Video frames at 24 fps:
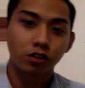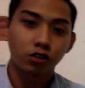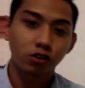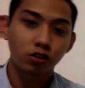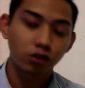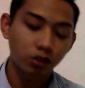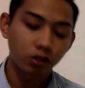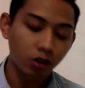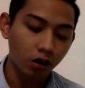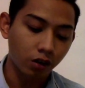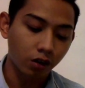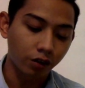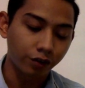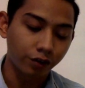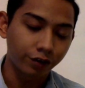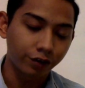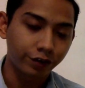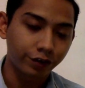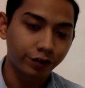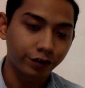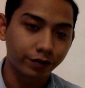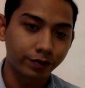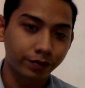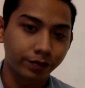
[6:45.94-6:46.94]
to solve.
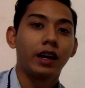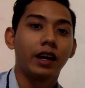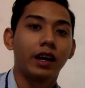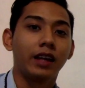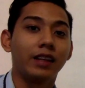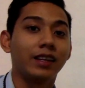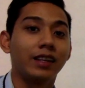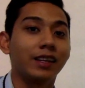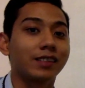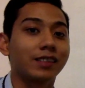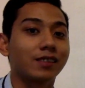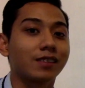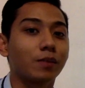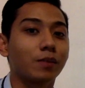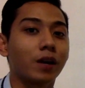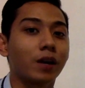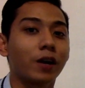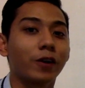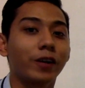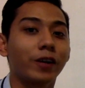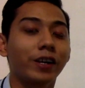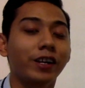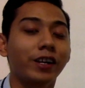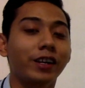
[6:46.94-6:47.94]
And that's
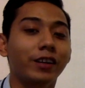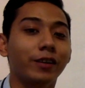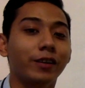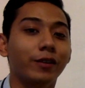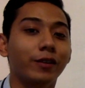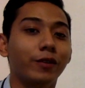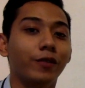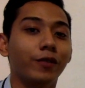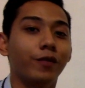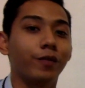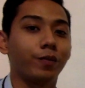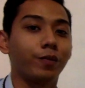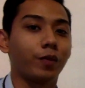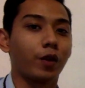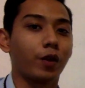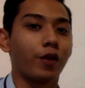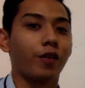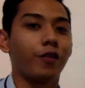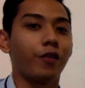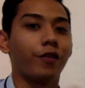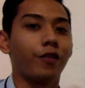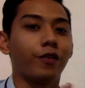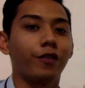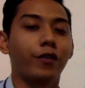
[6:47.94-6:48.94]
about it.
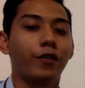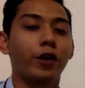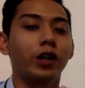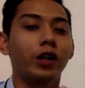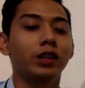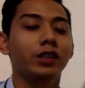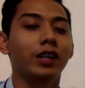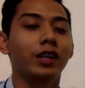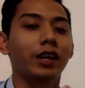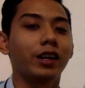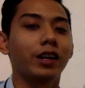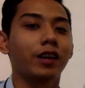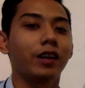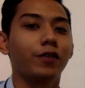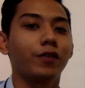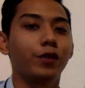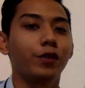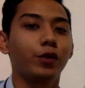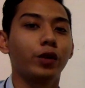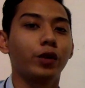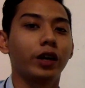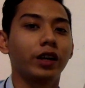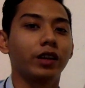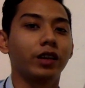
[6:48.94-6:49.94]
Well done,
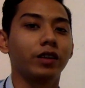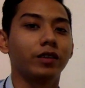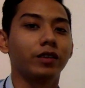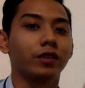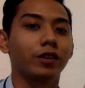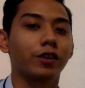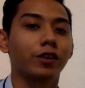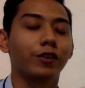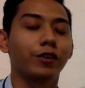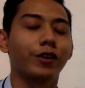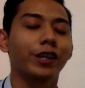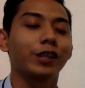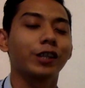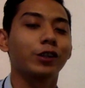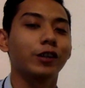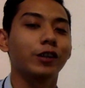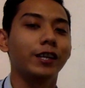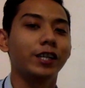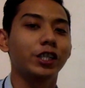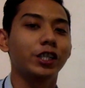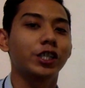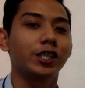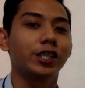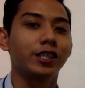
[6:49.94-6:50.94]
everyone.
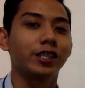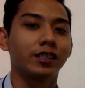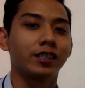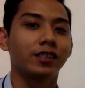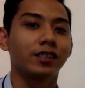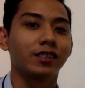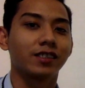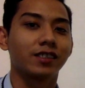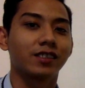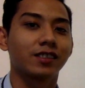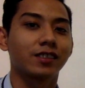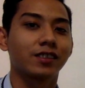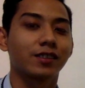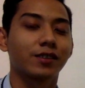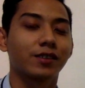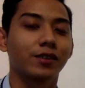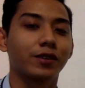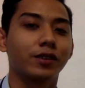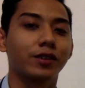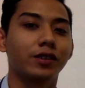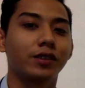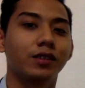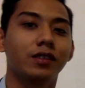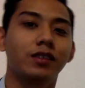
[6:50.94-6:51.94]
Congratulations.
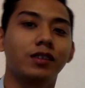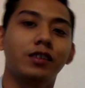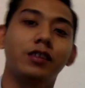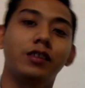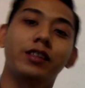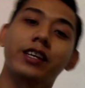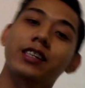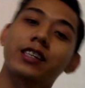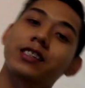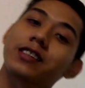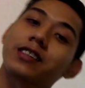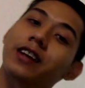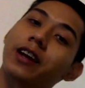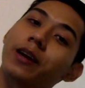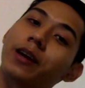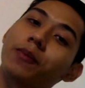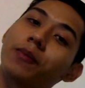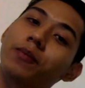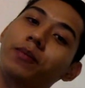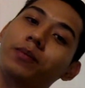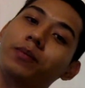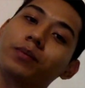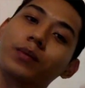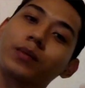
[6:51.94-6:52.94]
Till next
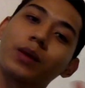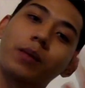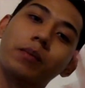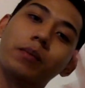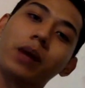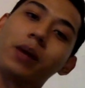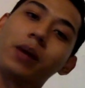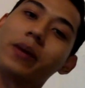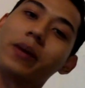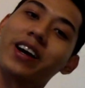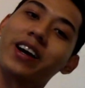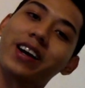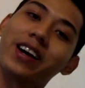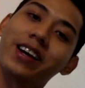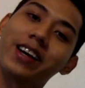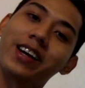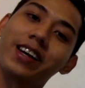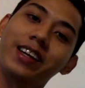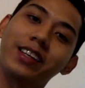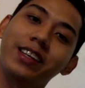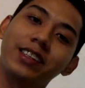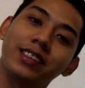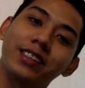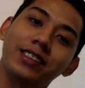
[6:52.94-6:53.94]
time,
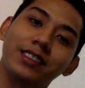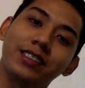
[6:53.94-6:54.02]
bye-bye.